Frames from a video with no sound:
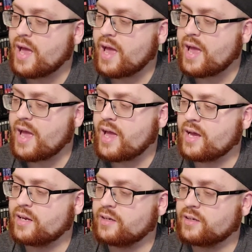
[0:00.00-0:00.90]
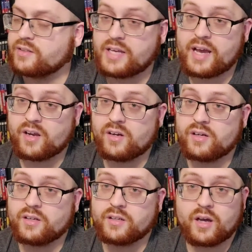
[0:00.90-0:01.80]

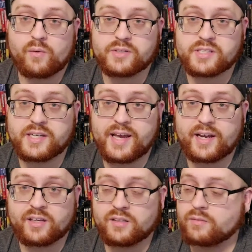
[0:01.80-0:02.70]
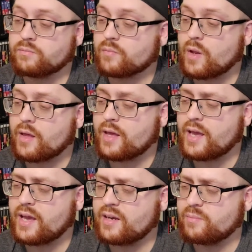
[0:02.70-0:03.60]
Dagon. I want to see Dagon.
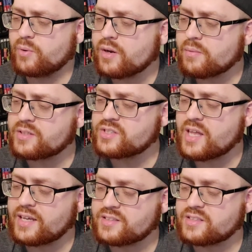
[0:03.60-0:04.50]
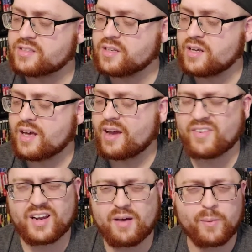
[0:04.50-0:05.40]
And pretty much that's, I
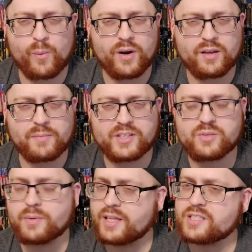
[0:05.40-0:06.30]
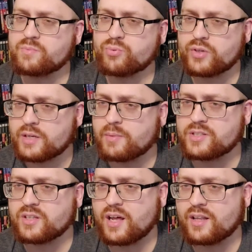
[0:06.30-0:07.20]
got a couple more I can mention, but that's pretty
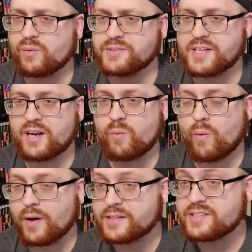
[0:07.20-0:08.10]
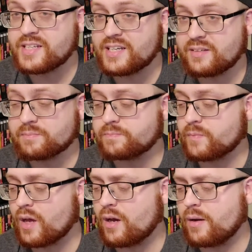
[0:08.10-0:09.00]
much a lot of the ones that I want to see.
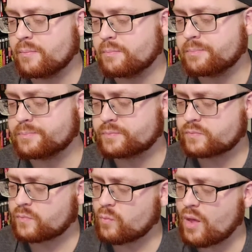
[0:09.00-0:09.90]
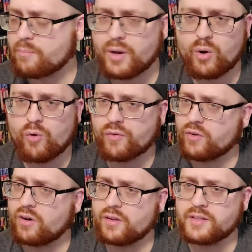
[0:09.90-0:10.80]
But
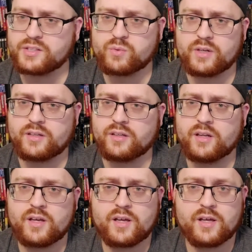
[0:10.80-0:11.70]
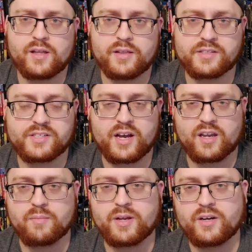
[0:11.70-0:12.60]
overall, this
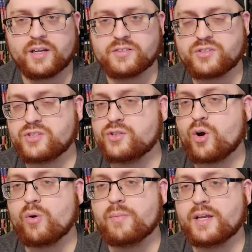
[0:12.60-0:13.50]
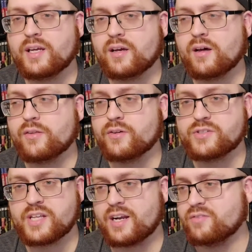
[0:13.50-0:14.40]
documentary had so many
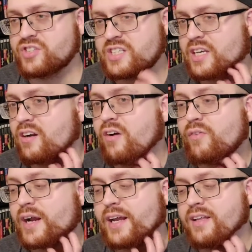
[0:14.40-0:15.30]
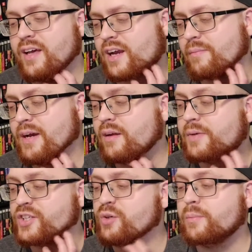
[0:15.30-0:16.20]
others that I've seen already. Like, I'm not going to
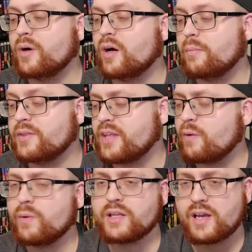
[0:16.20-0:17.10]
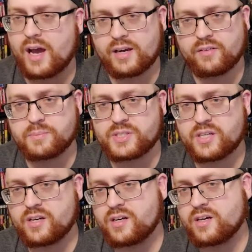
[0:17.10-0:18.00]
mention them all, but they went kind of
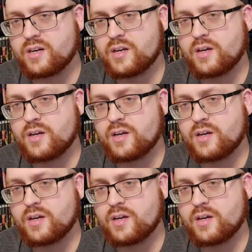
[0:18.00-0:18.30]
obscure.